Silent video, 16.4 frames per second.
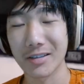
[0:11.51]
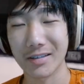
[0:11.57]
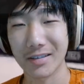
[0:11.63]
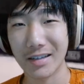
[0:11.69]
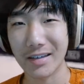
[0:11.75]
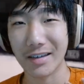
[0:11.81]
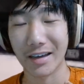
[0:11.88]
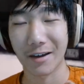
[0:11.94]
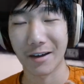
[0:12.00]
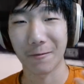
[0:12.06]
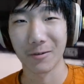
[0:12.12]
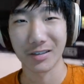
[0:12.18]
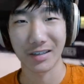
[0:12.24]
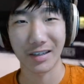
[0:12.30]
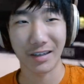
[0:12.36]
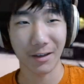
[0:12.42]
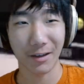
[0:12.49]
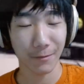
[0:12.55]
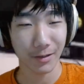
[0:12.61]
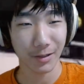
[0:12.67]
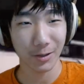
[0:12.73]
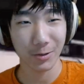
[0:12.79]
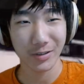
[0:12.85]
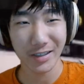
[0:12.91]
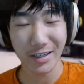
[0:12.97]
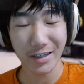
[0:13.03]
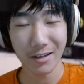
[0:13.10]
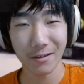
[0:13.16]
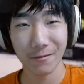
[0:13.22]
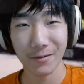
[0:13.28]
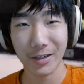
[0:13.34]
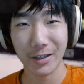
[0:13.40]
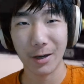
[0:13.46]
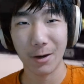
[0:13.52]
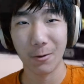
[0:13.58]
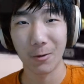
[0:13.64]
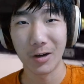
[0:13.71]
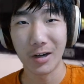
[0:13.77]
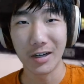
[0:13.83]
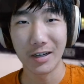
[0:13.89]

thinking was that if you see in the video